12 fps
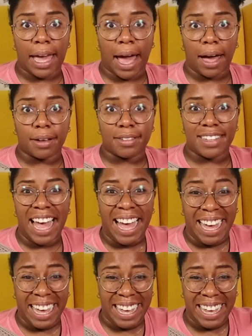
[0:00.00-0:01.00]
Yeah.
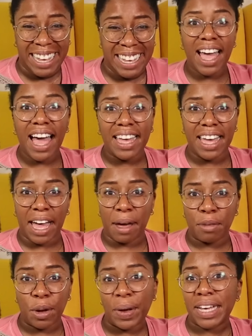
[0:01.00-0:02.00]
I
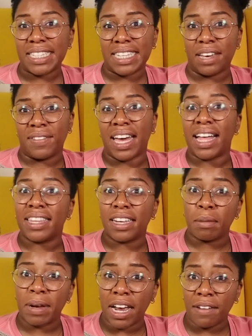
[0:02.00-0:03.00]
am going to give it a
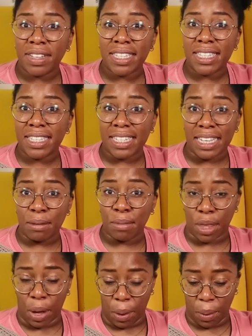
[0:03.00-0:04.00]
little bit of a steam
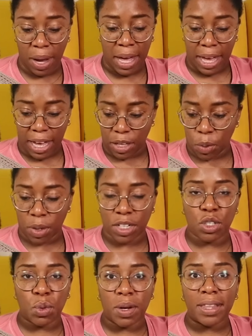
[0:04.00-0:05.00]
though, in order
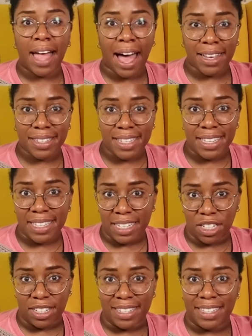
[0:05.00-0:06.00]
to relax the
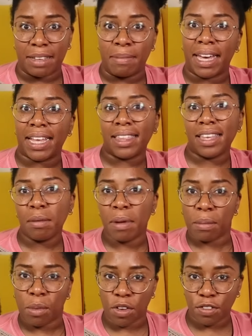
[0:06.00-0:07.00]
stitches and make it a little
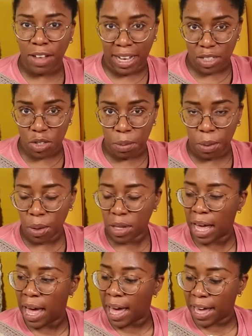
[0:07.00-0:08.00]
bit more flexible,
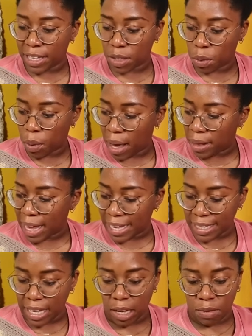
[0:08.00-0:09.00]
as well
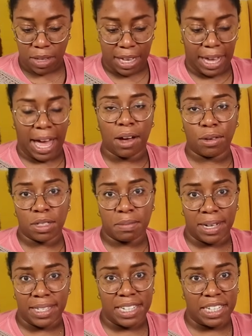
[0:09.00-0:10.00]
as evening out
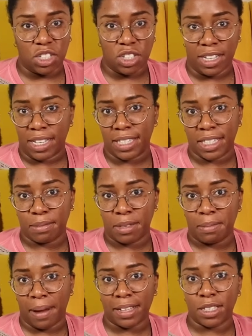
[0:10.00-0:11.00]
my tension in some
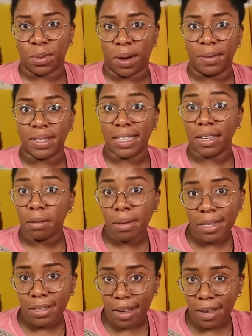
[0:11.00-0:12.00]
spots where I was a little
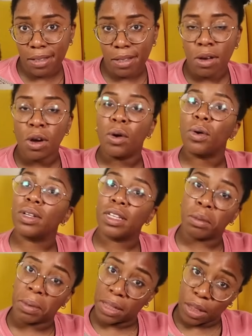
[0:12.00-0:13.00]
bit tight or a
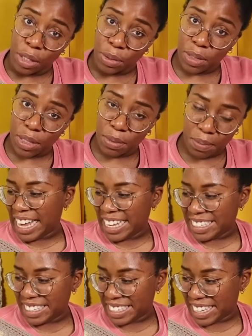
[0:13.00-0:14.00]
little bit loose. I
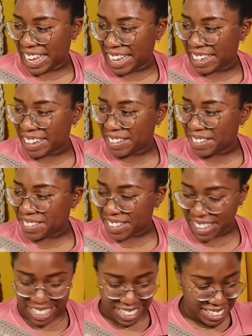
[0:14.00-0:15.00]
just can't get over
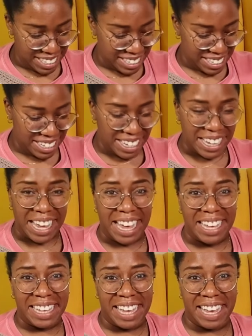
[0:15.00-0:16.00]
this.
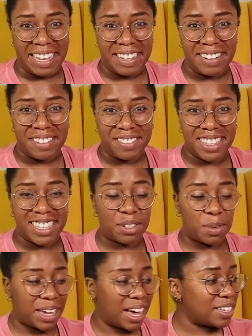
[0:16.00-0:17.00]
I can't get over this.
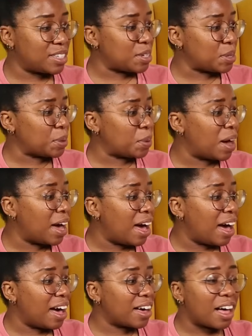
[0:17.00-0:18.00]
We got to
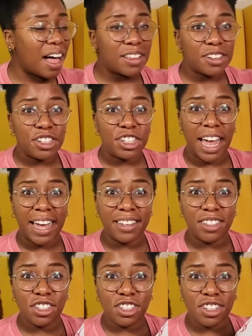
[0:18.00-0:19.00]
a color
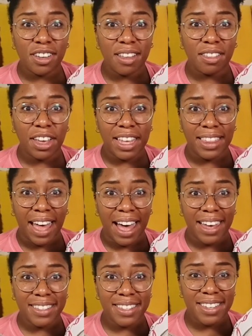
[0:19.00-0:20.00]
change. Look at
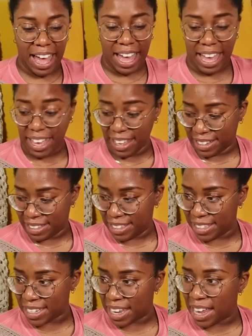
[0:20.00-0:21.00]
that.
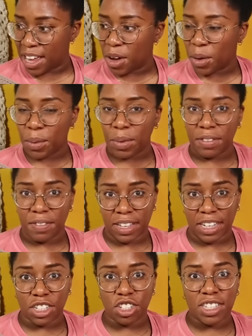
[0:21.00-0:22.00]
And we
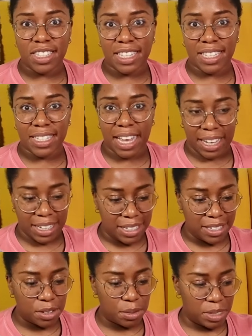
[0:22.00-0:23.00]
finished the
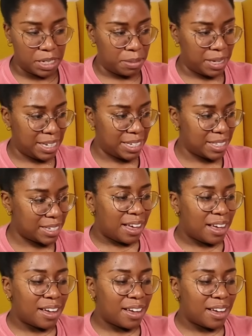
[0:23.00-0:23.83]
second repeat.